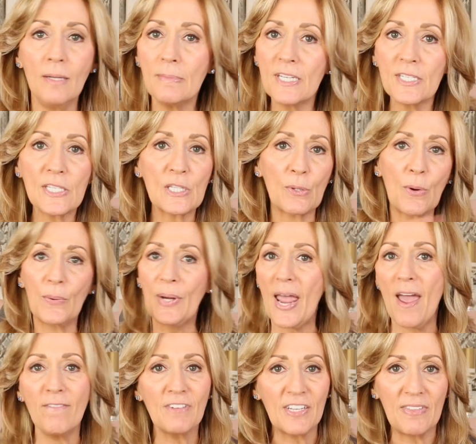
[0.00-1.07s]
I'm just throwing
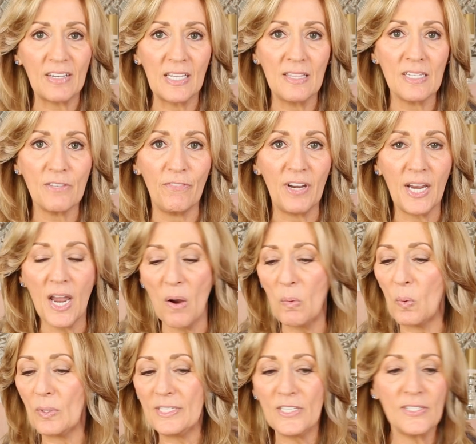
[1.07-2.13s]
everything in this video.
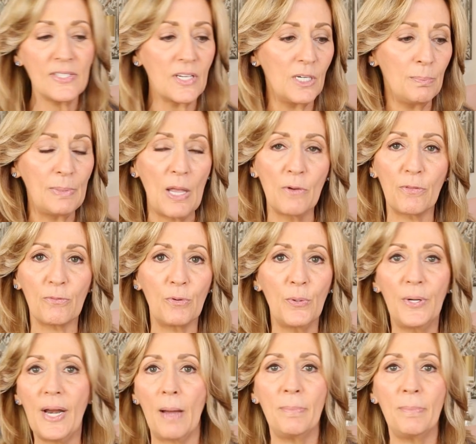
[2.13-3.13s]
We're just gonna blow through it.